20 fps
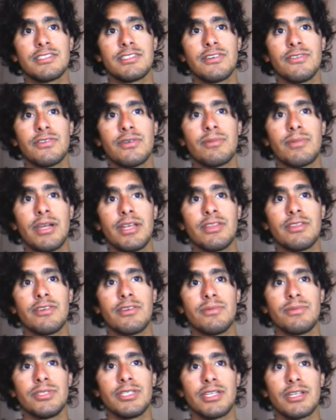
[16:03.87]
overmind
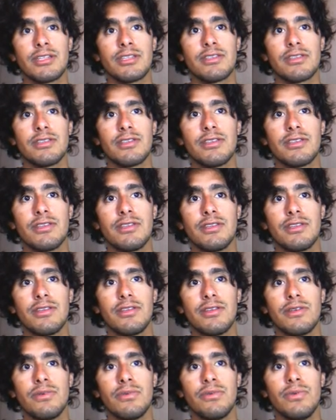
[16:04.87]
object
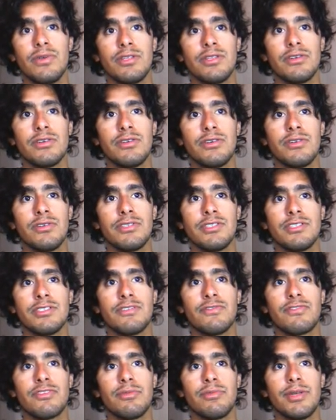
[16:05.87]
with all this
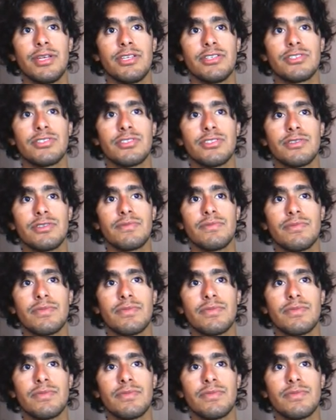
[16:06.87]
information.